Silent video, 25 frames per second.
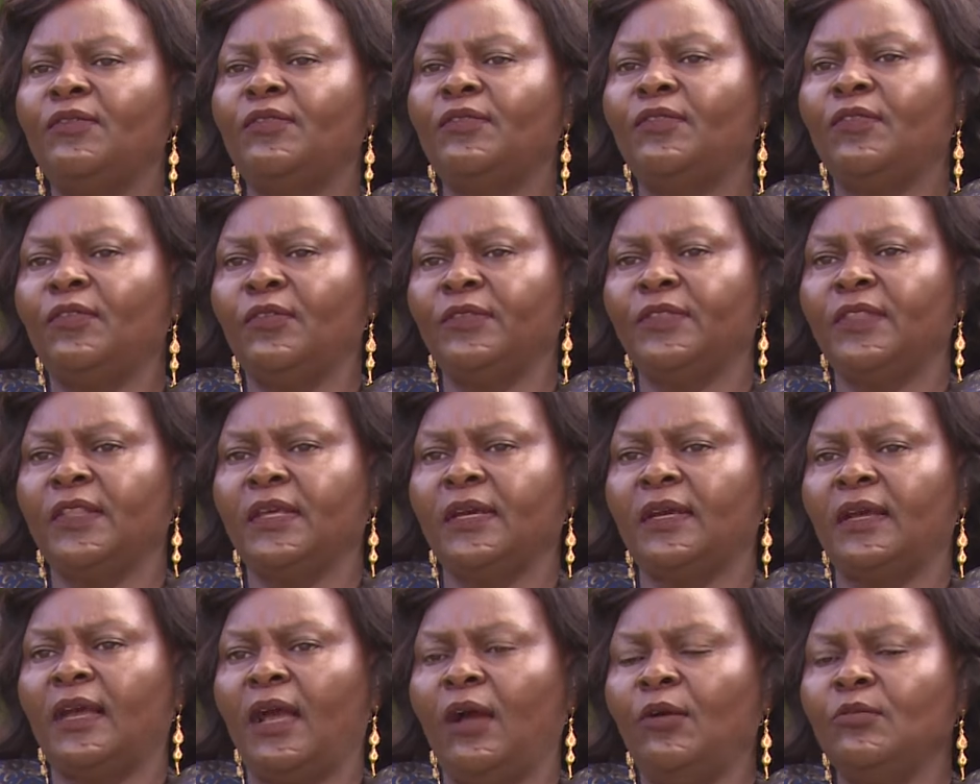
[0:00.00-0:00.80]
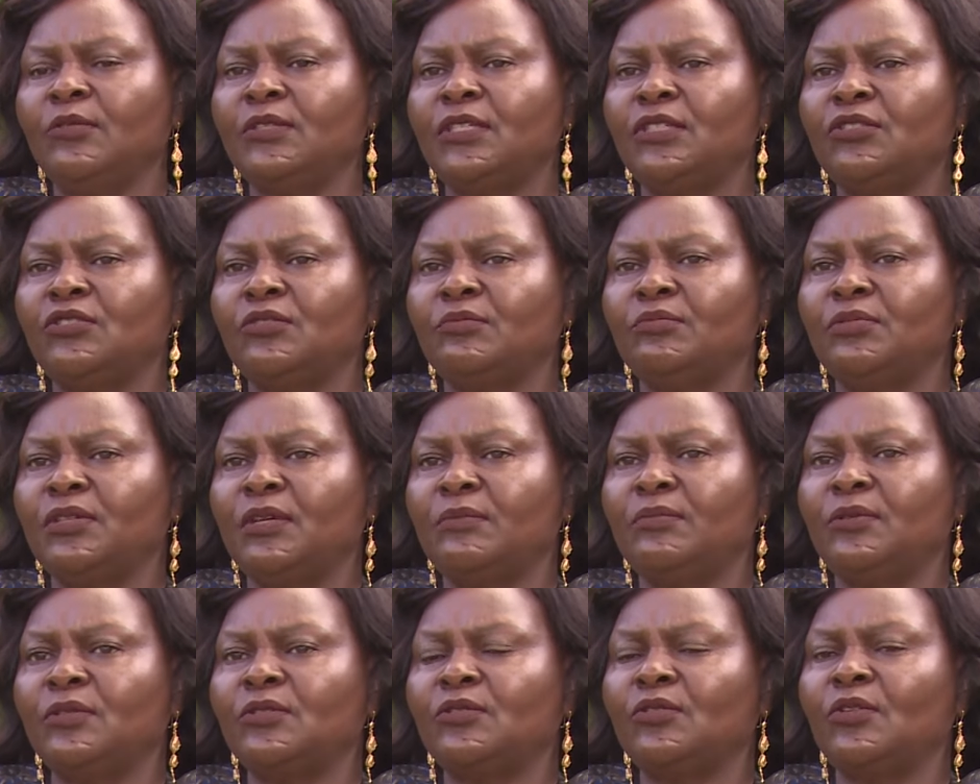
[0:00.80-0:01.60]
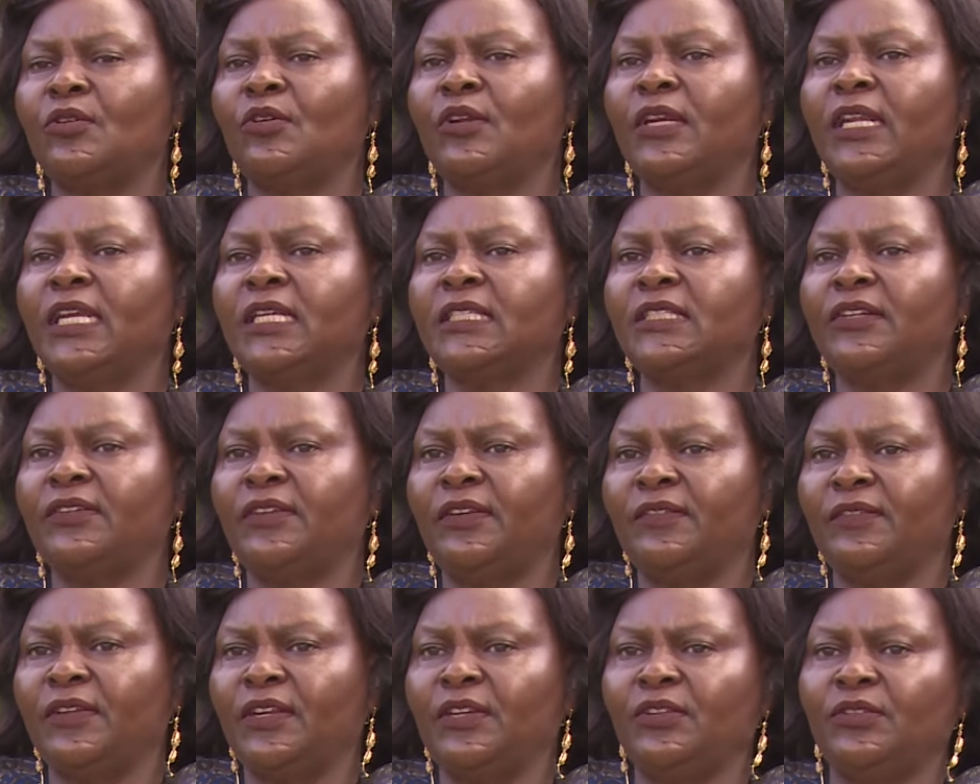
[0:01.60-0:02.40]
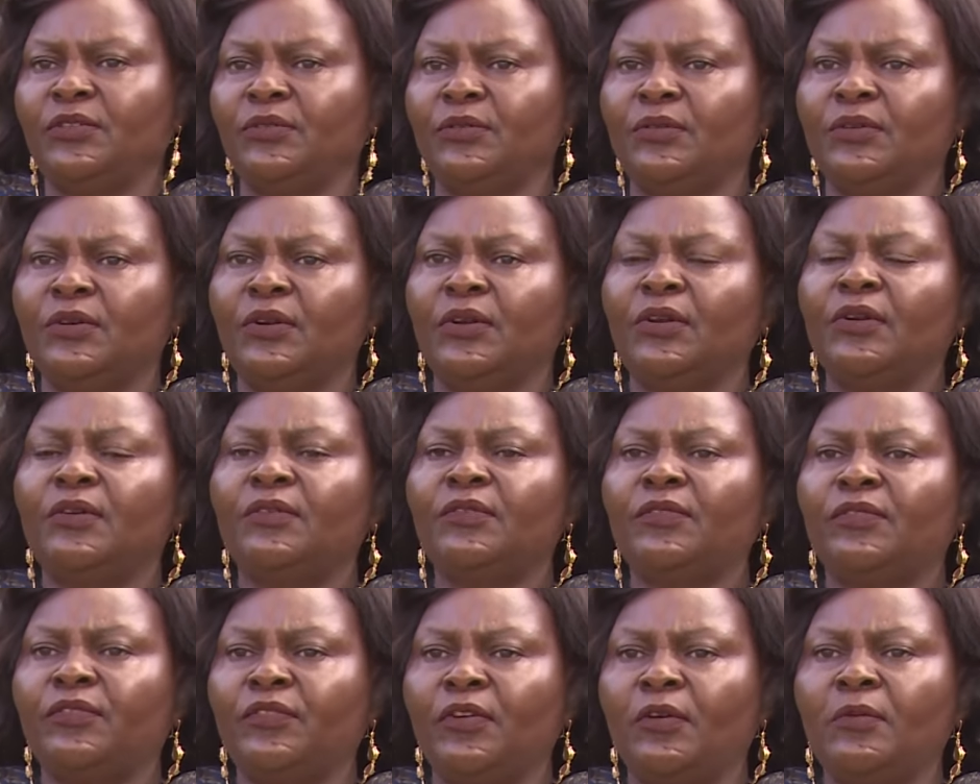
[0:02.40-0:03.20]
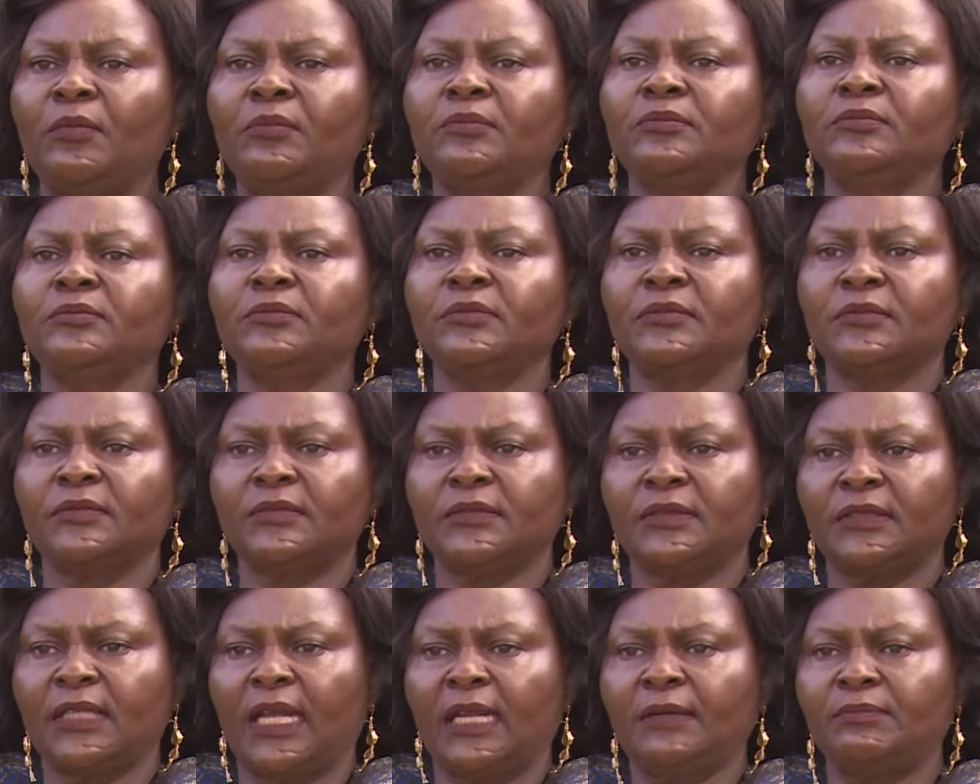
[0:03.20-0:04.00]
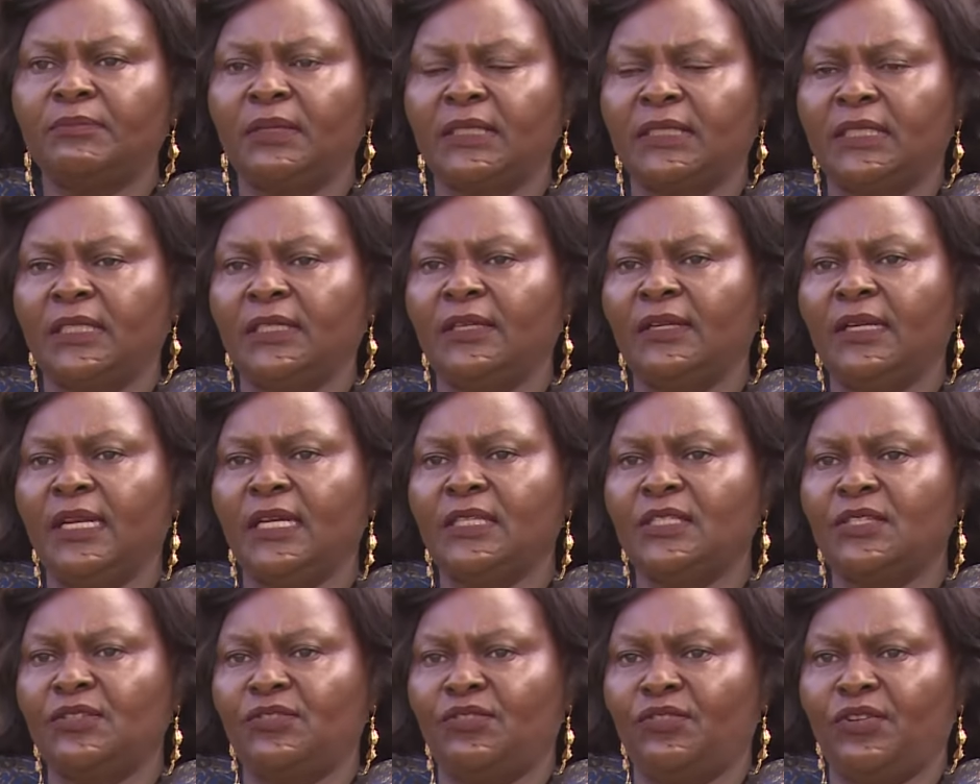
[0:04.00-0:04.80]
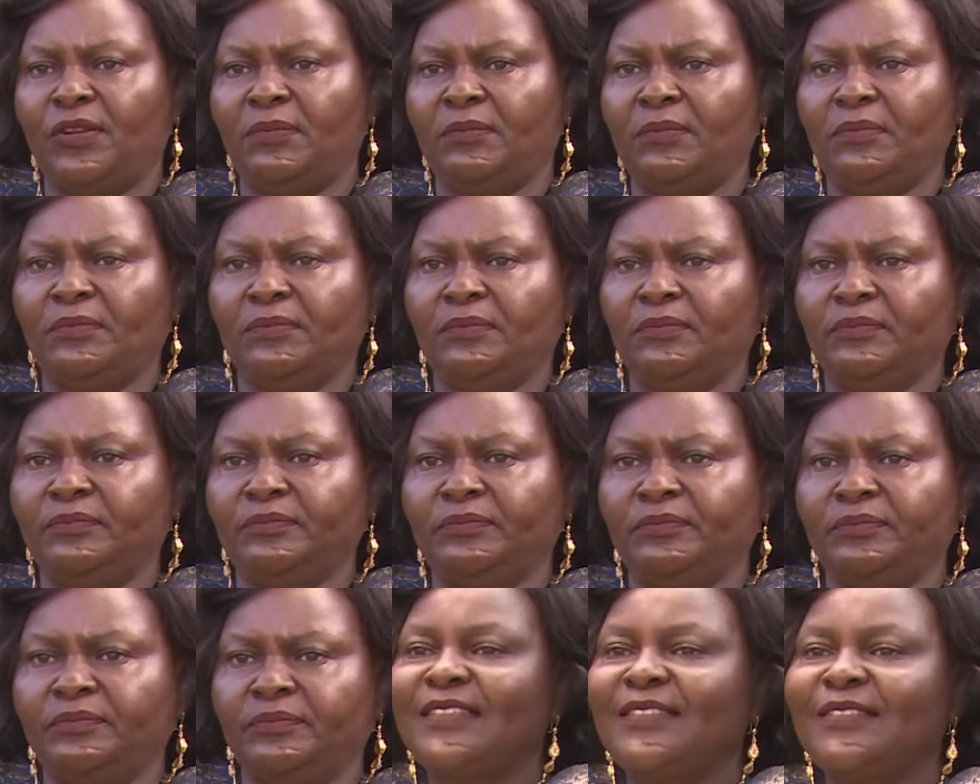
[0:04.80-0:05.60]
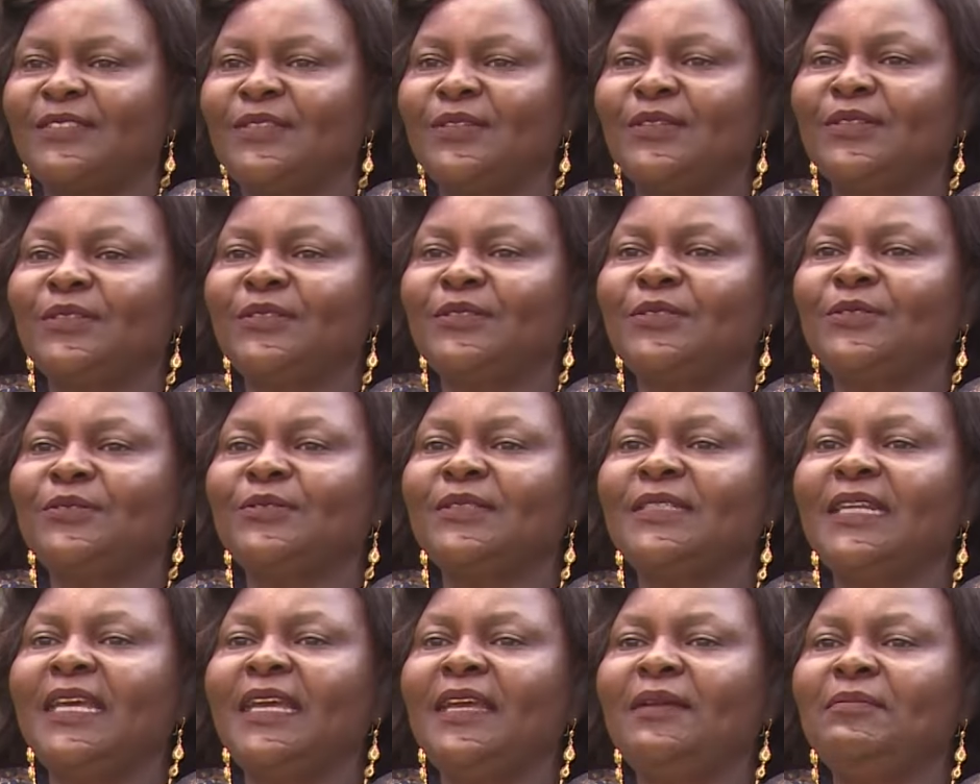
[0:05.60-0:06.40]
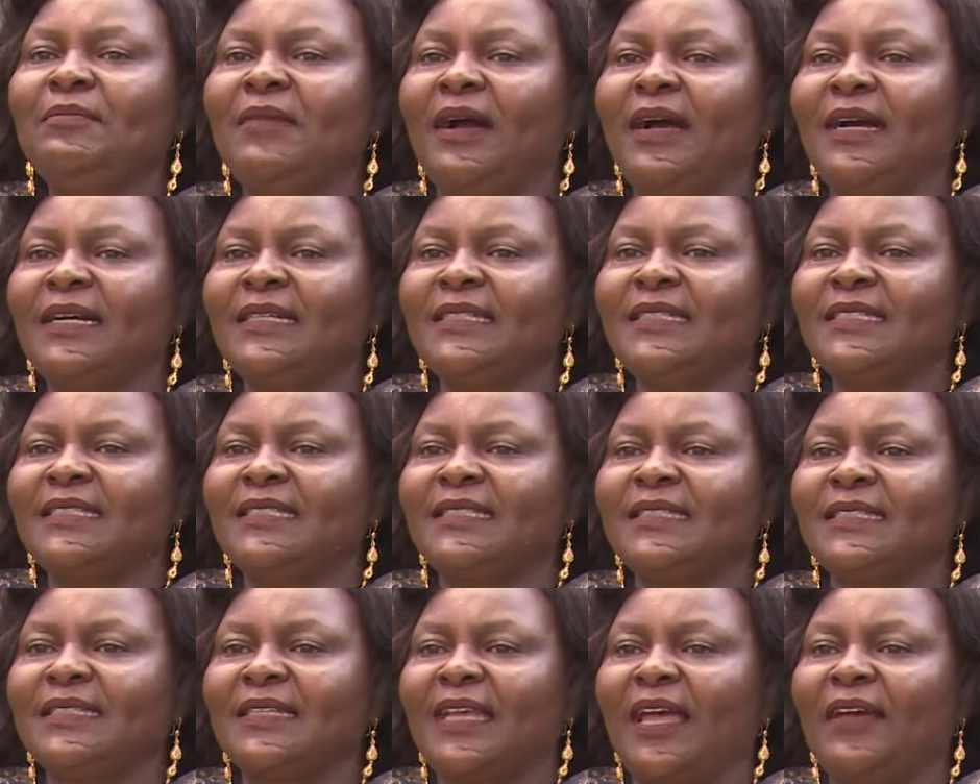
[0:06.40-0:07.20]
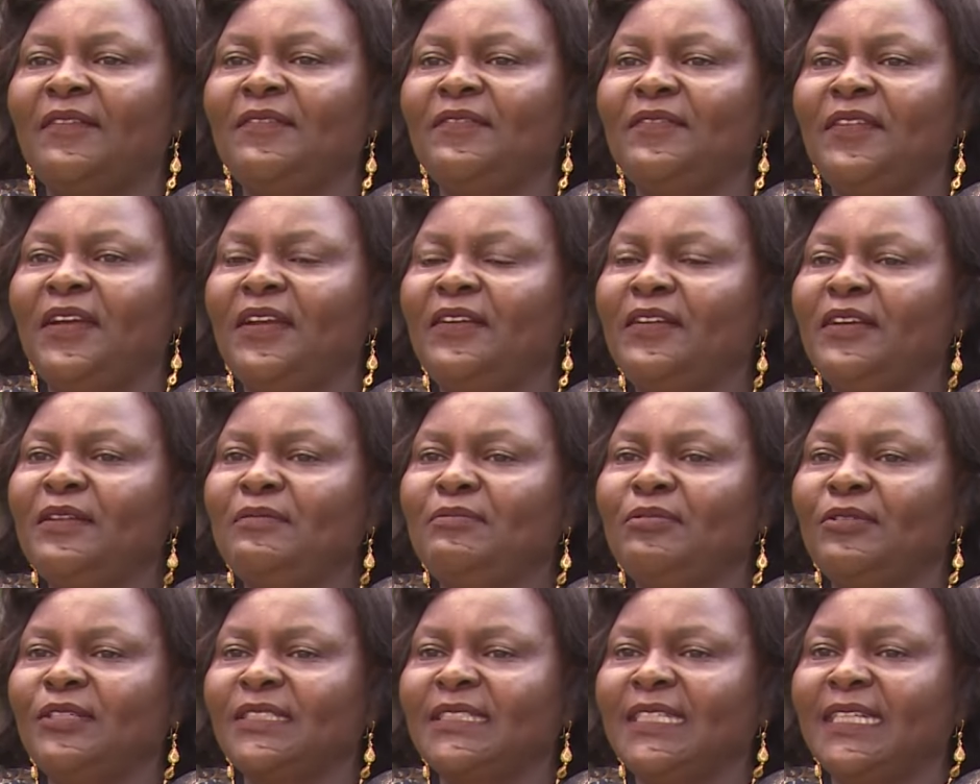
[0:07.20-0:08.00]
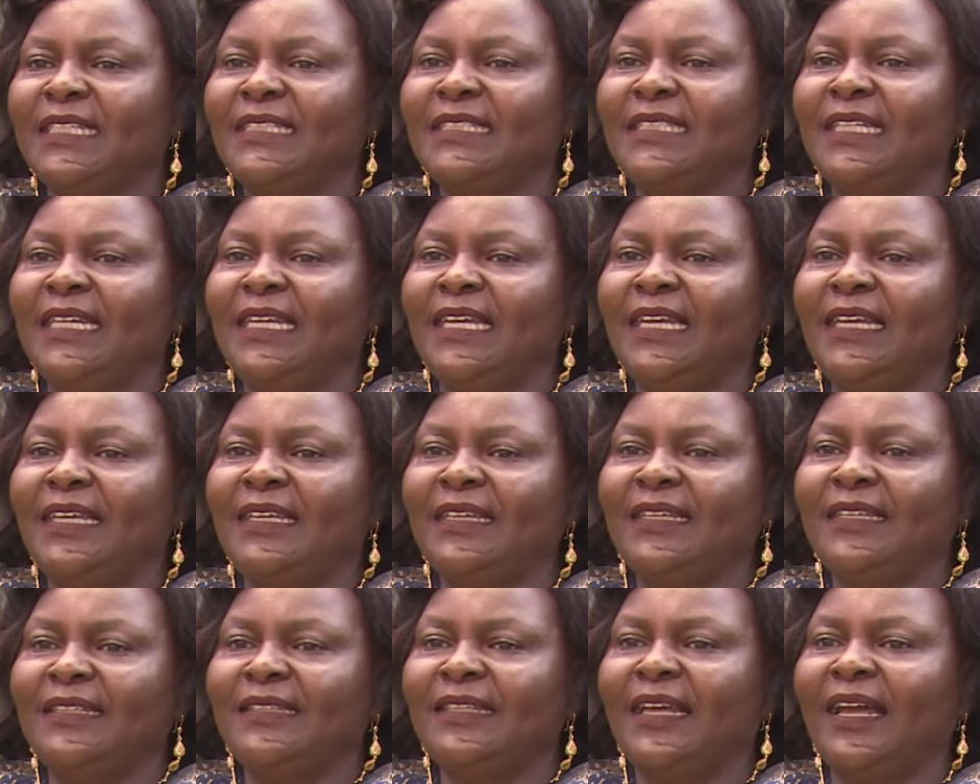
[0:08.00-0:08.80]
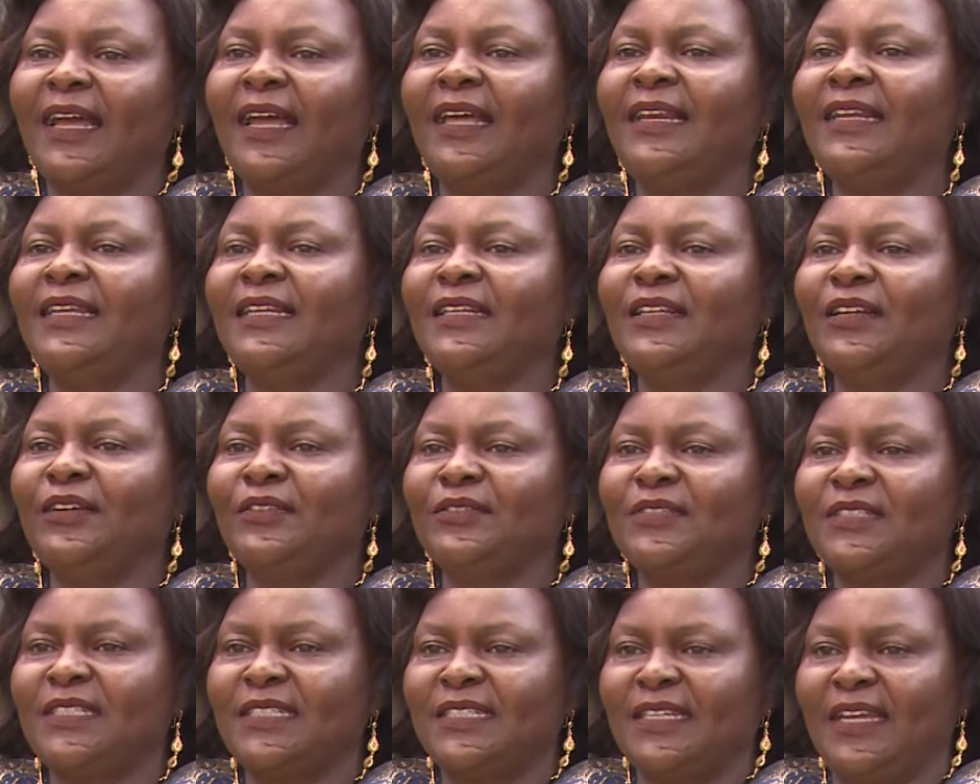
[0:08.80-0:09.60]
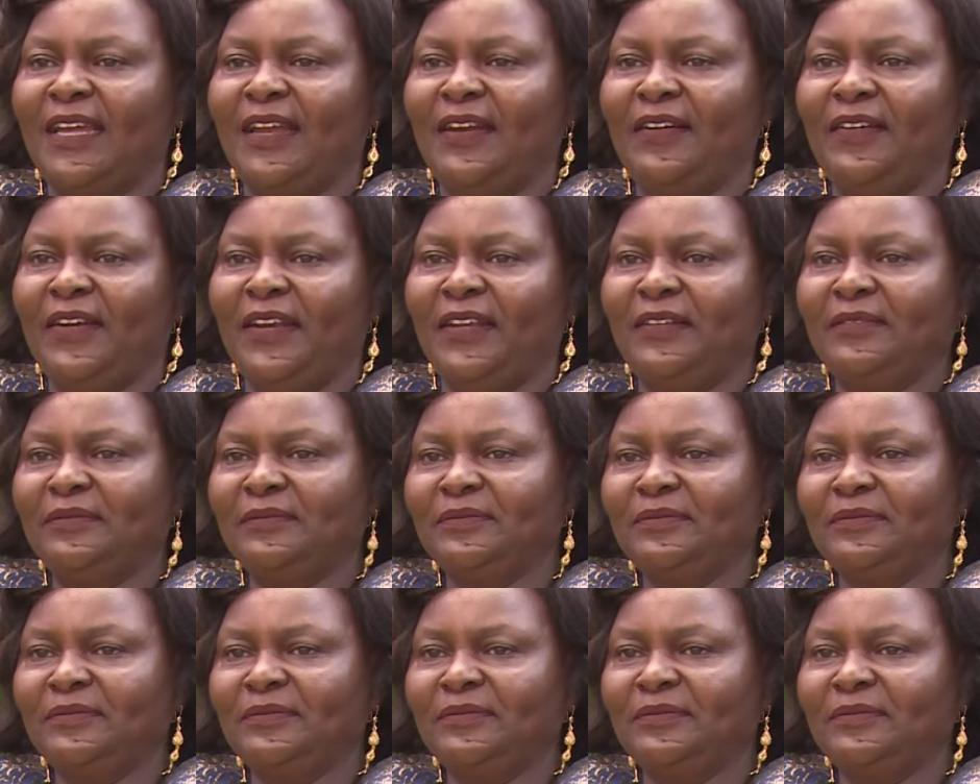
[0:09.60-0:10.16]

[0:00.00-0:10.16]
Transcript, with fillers: for the county to be able to collect revenue from that particular stream. So today marks a very important day in the calendar of CRA